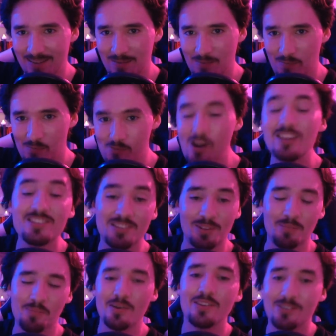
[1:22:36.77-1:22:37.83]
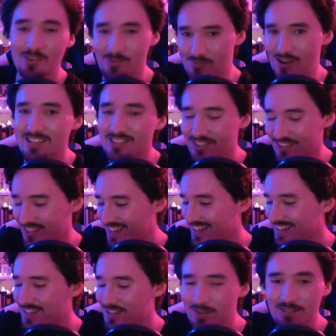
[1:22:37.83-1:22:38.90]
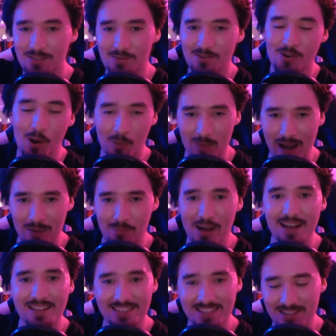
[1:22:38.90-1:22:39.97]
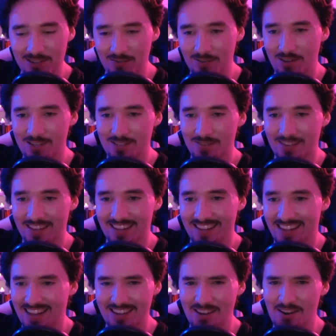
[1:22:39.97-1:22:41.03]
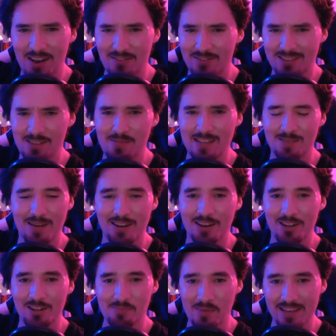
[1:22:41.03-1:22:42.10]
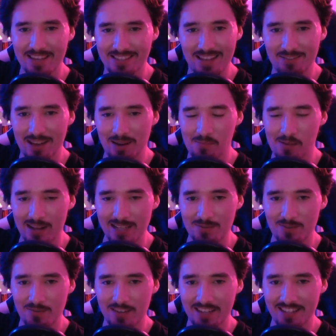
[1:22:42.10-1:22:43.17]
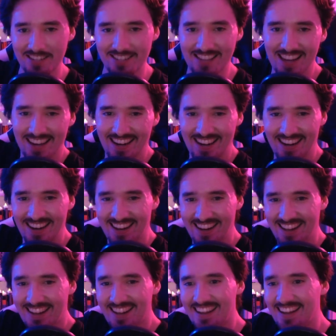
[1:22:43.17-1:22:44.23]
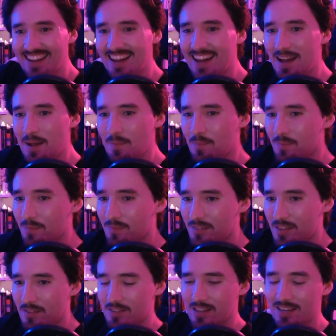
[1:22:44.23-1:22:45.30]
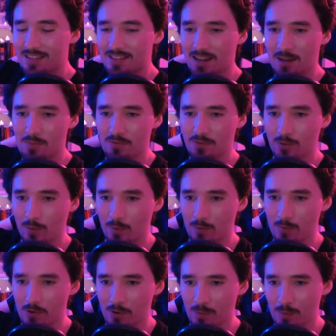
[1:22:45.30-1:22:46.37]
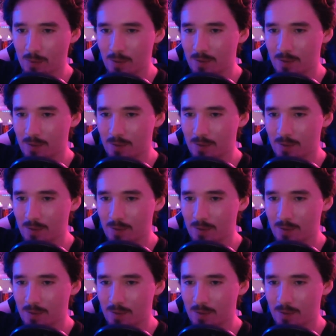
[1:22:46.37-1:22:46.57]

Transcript: Bertrand Russell used to knock back pints and do philosophy. To the best of my knowledge, Mia's never had pints with Wittgenstein, given that he died before we were born. But